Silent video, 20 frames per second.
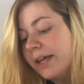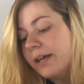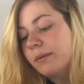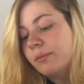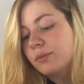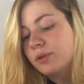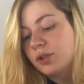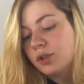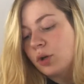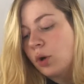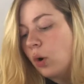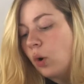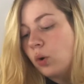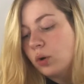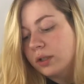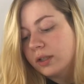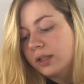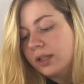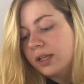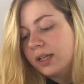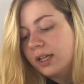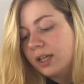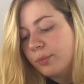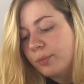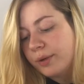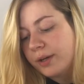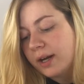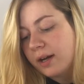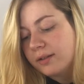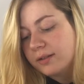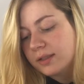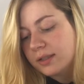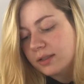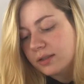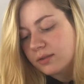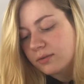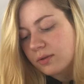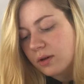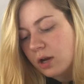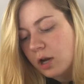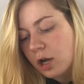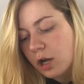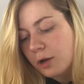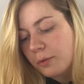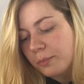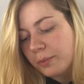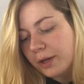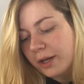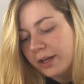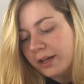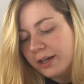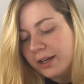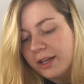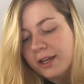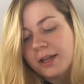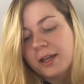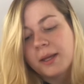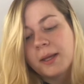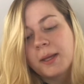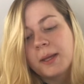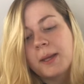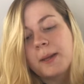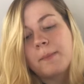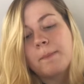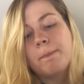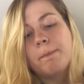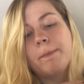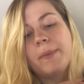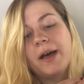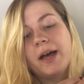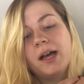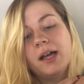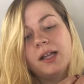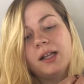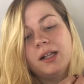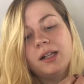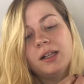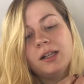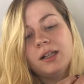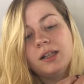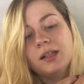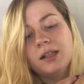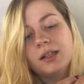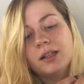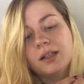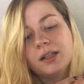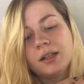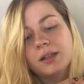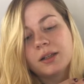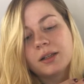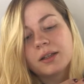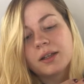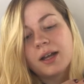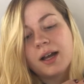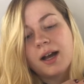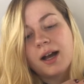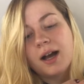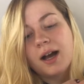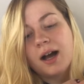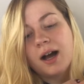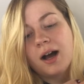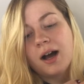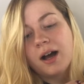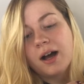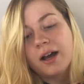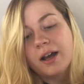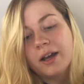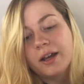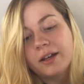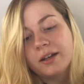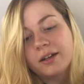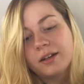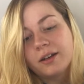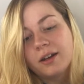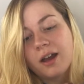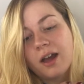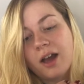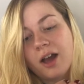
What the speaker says: am totally gonna pronounce this wrong, but Belle on